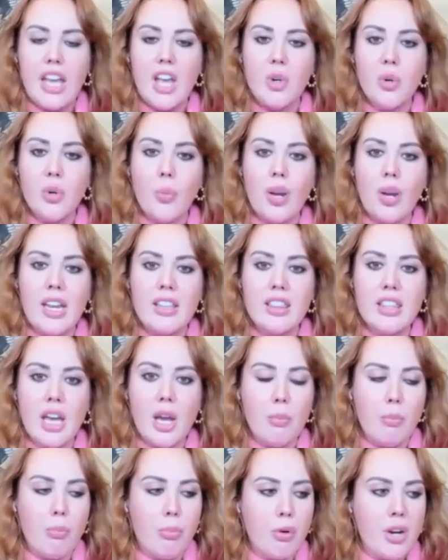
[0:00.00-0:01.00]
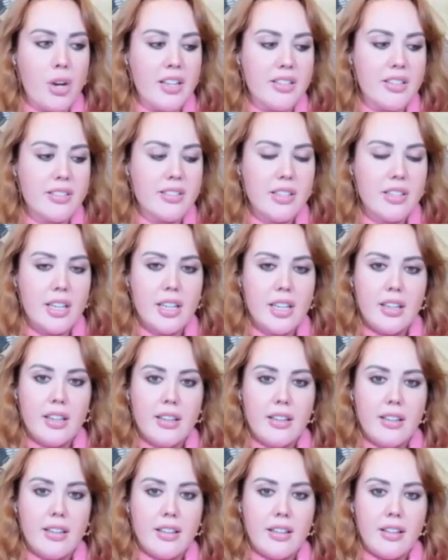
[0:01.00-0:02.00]
In a way that brings
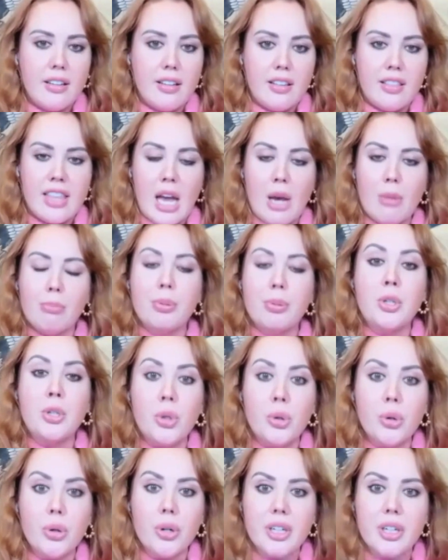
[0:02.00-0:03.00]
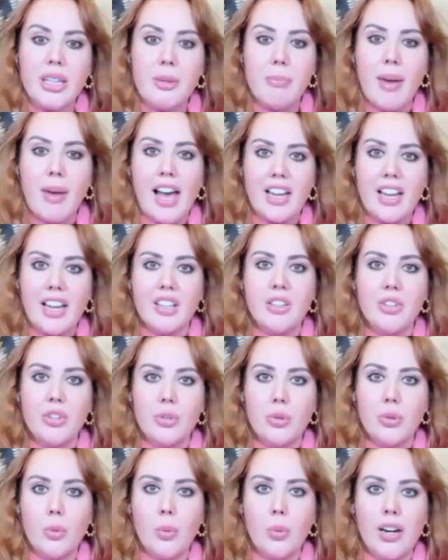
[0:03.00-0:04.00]
that purity back
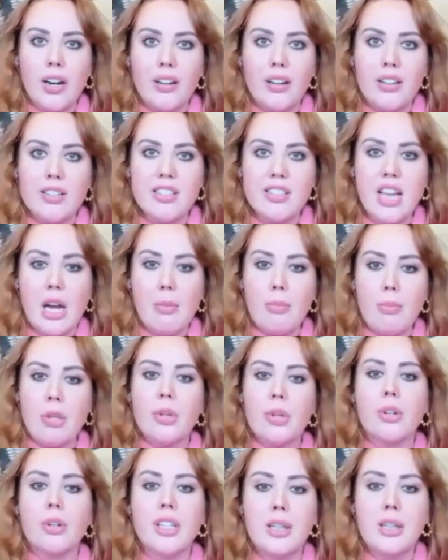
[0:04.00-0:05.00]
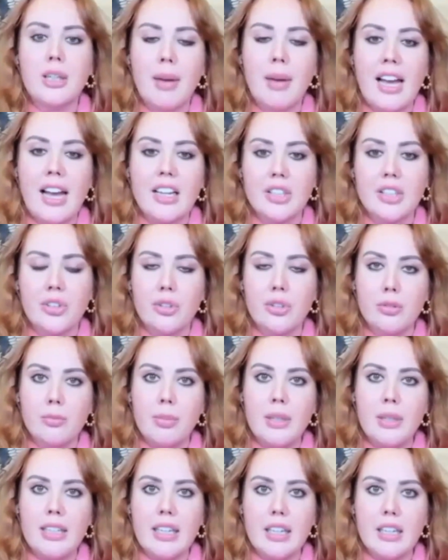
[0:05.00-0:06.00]
into awareness, that purity back into
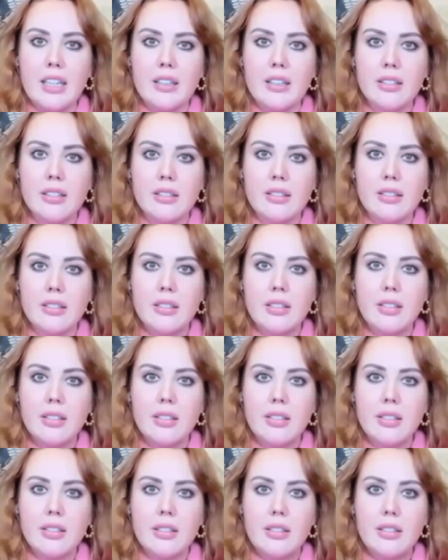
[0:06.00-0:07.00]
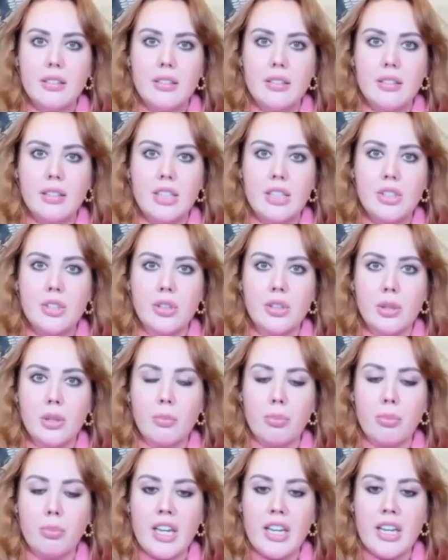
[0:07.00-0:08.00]
being,
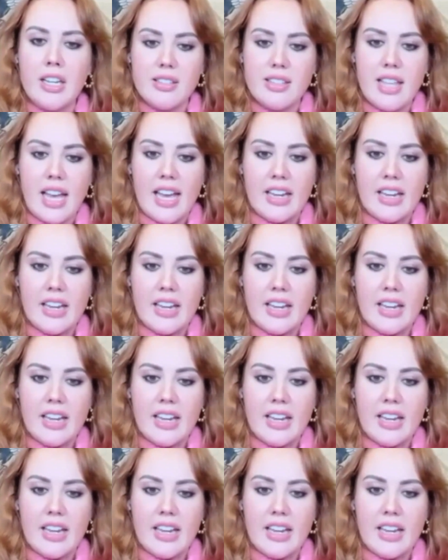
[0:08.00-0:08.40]
until it brings